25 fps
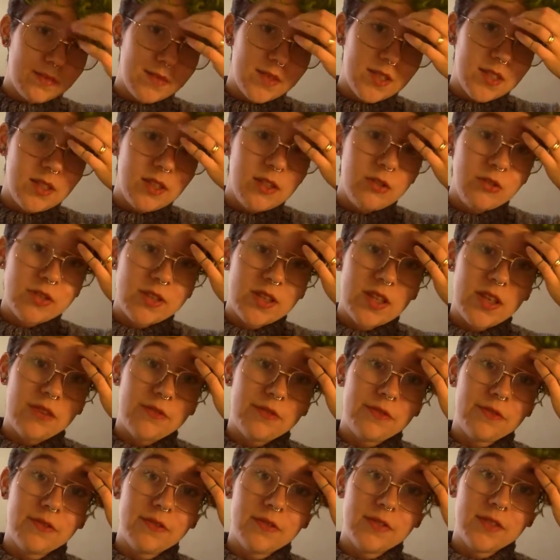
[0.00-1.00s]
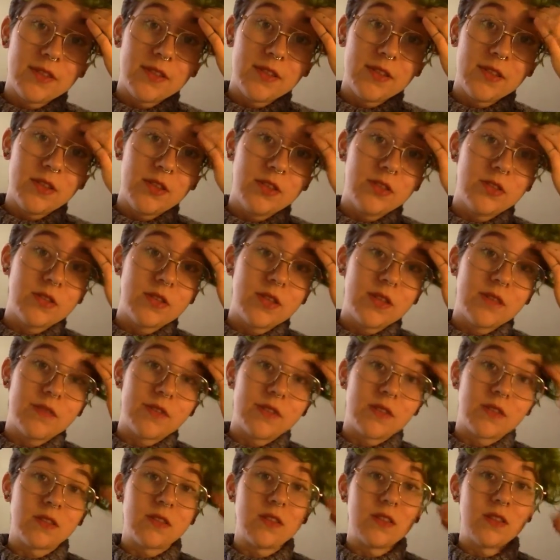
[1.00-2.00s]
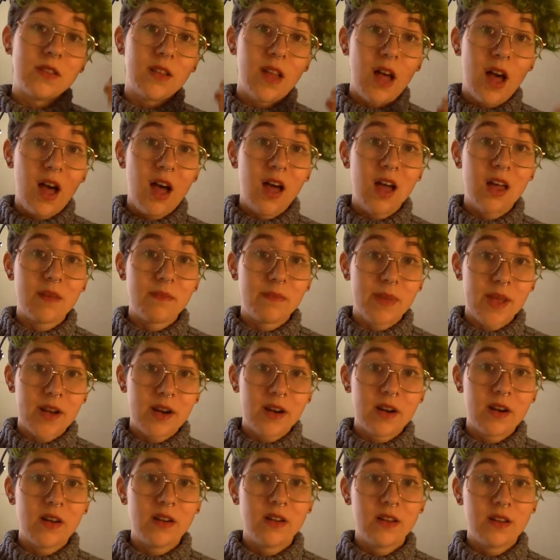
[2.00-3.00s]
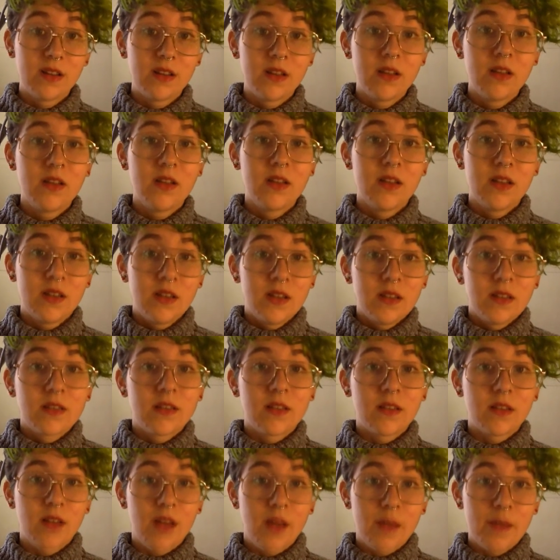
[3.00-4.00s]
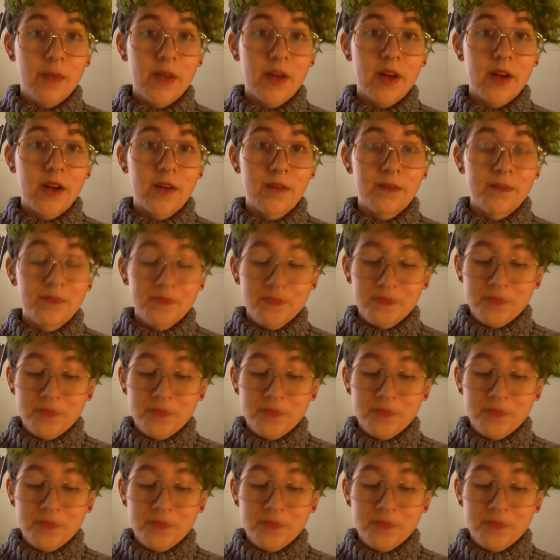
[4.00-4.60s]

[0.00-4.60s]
It's loose leaf. Loose leaf is a lot better. It's a lot better.